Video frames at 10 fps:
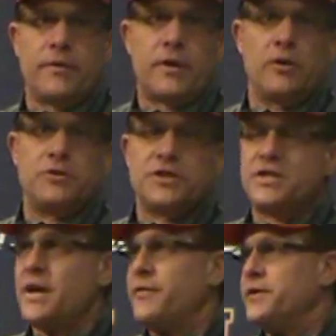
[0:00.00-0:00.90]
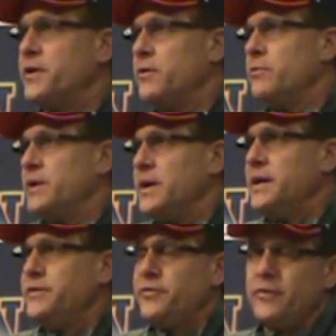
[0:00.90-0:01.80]
Coaches setting the tone of
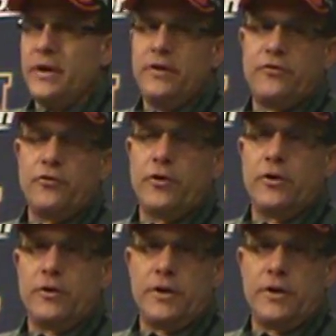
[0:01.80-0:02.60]
each drill.